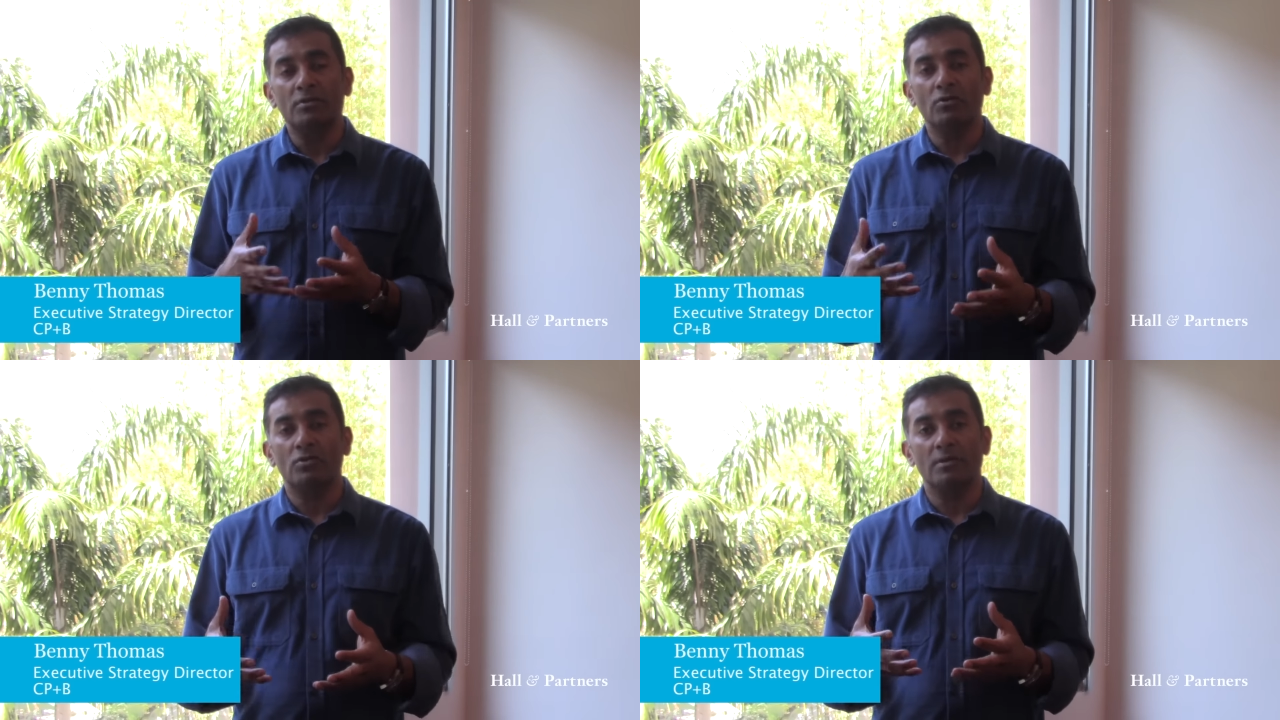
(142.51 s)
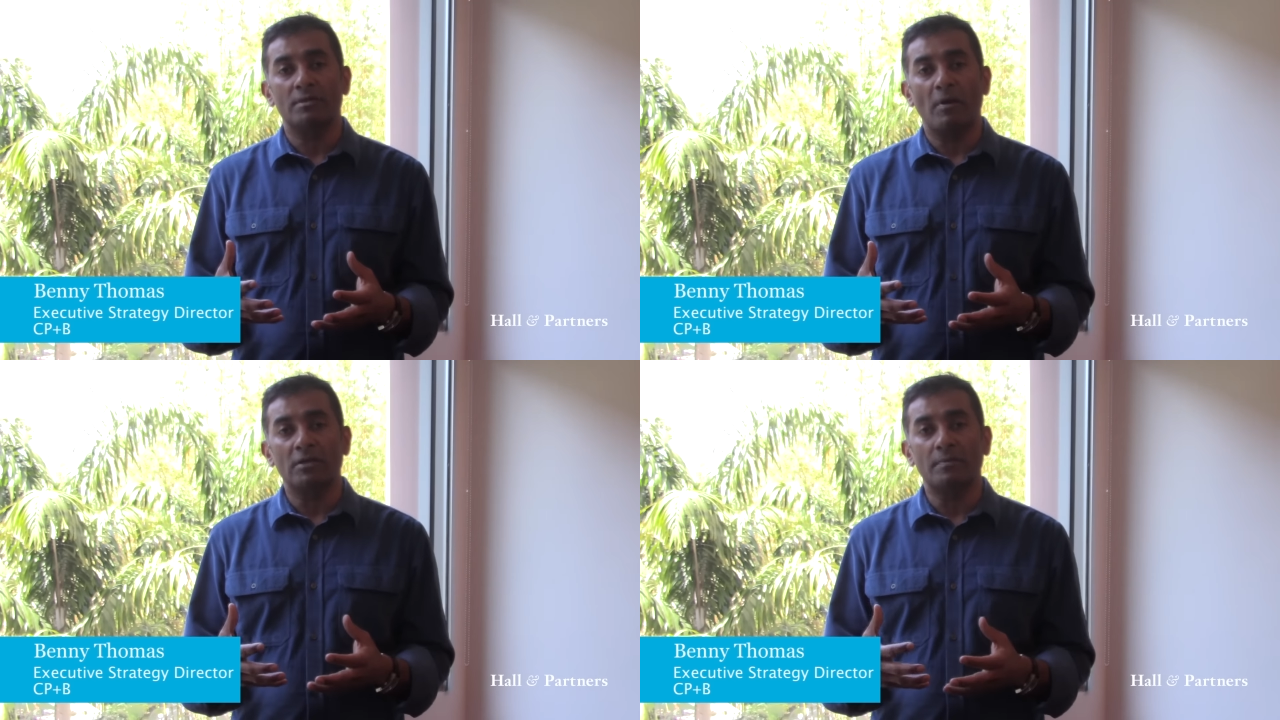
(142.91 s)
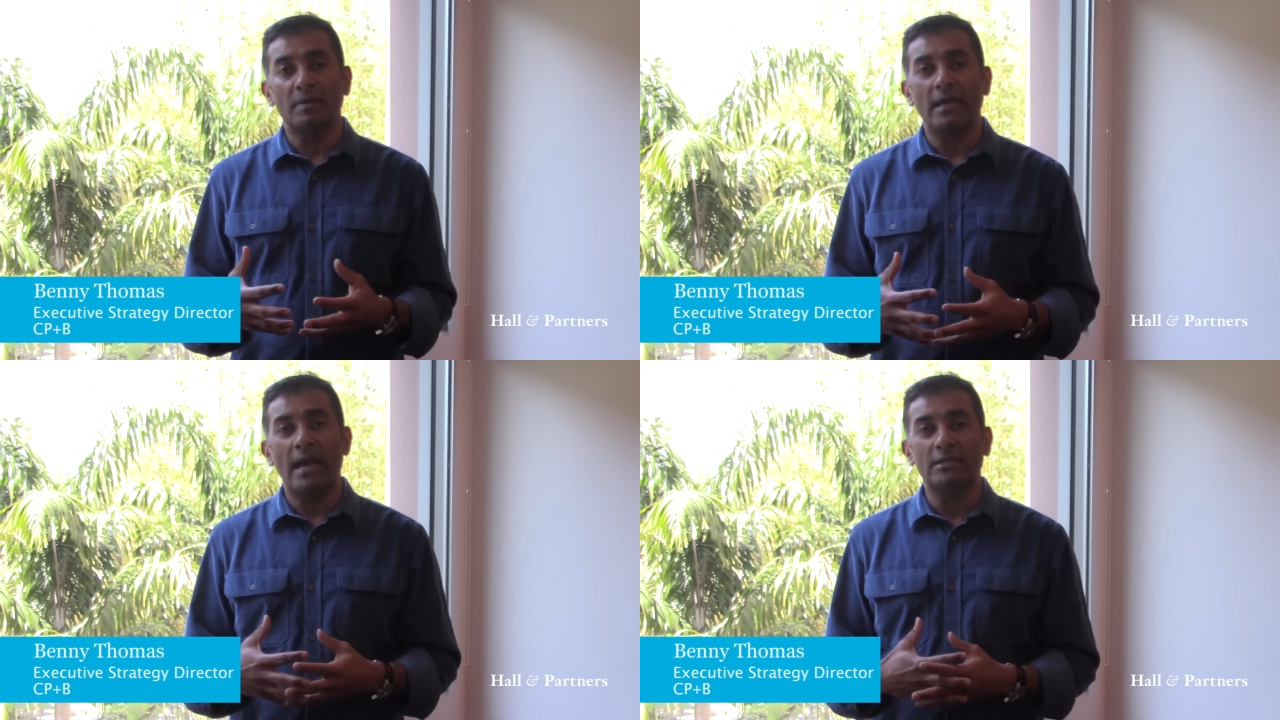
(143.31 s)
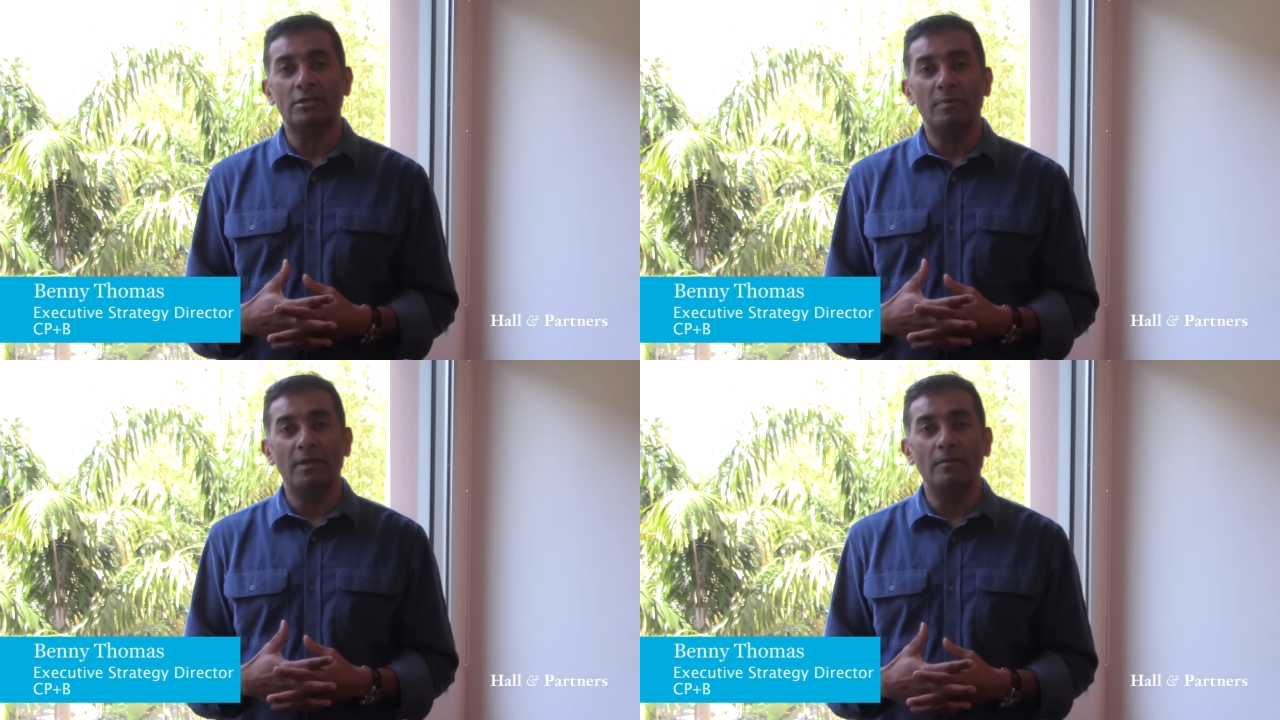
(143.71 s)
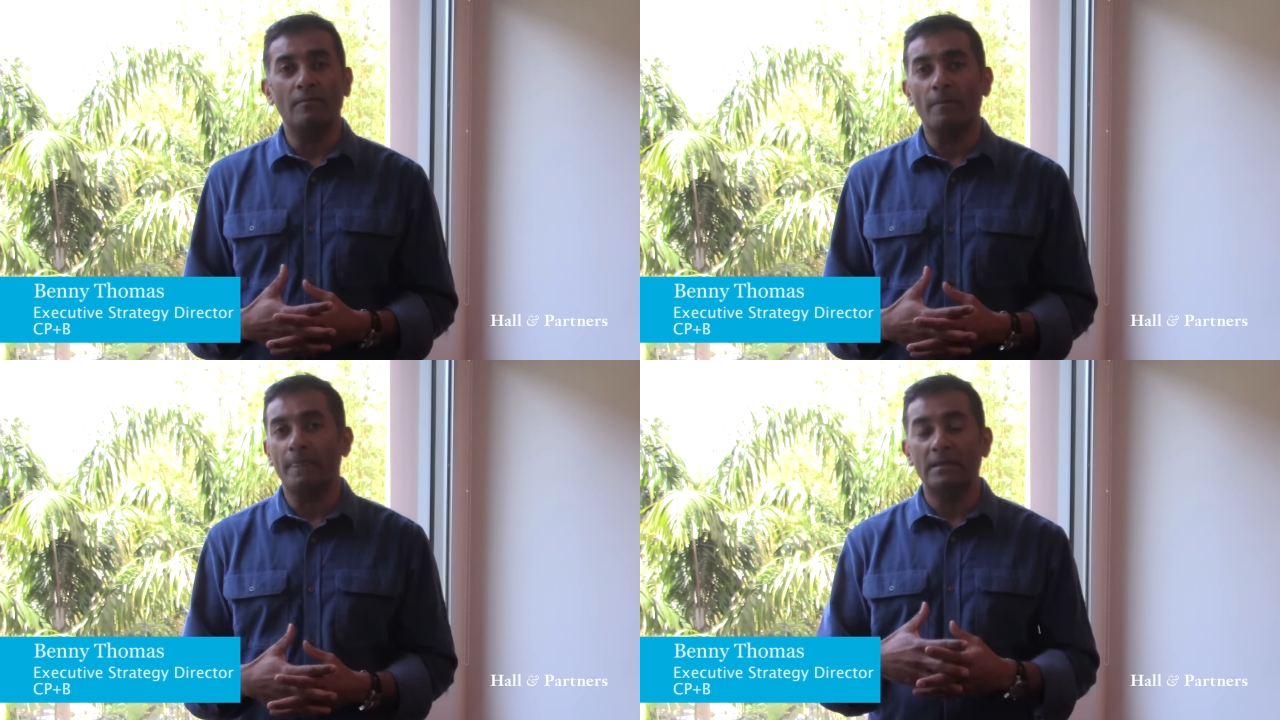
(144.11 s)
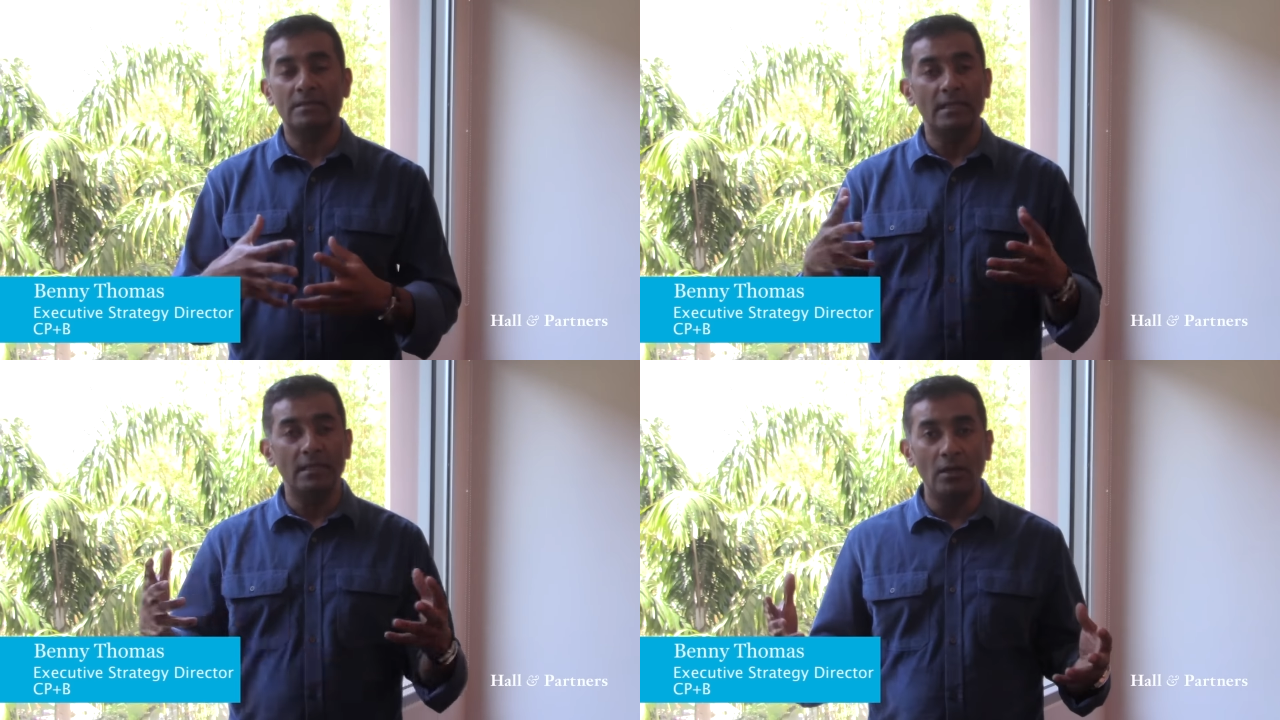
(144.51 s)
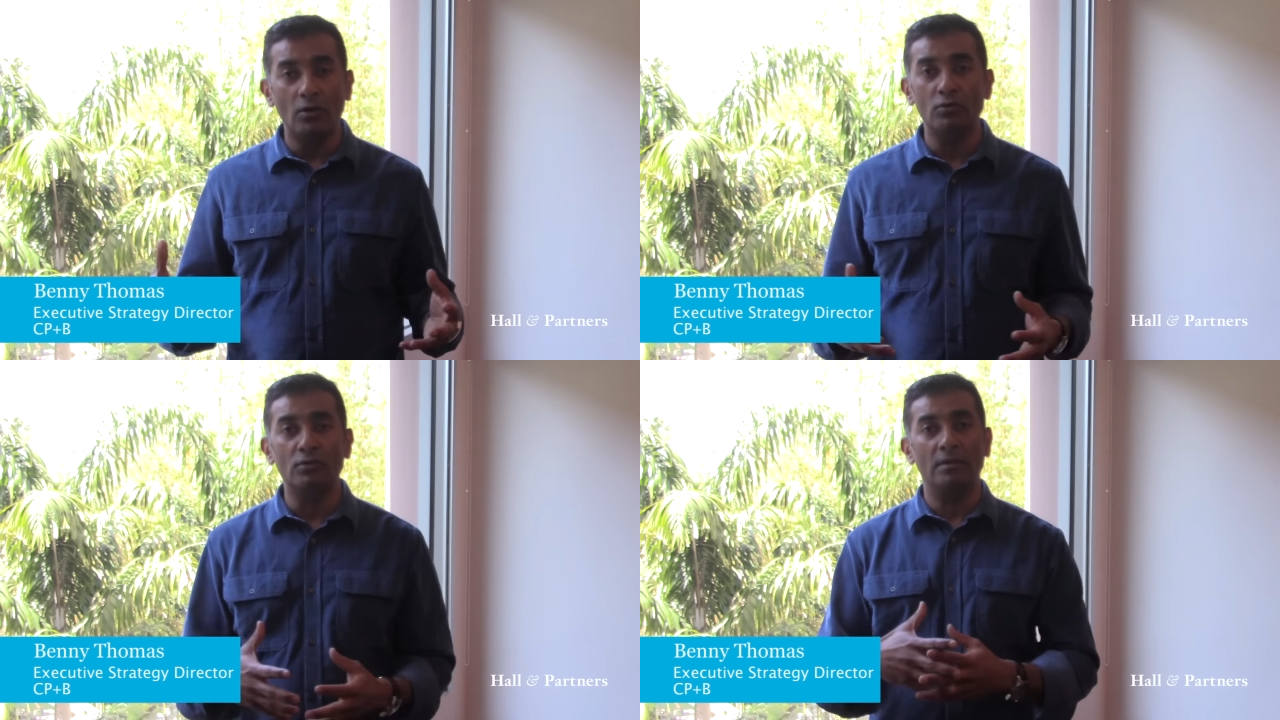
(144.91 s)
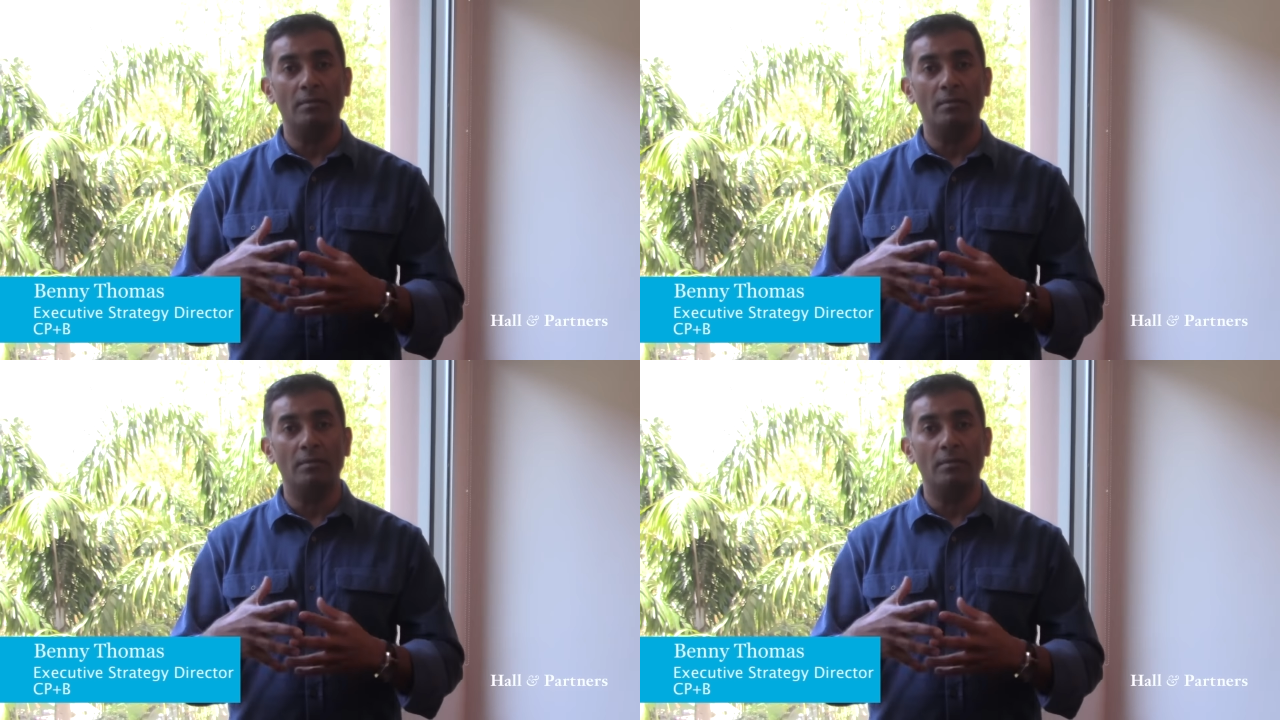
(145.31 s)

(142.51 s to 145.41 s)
social responsibility has to be the CEO,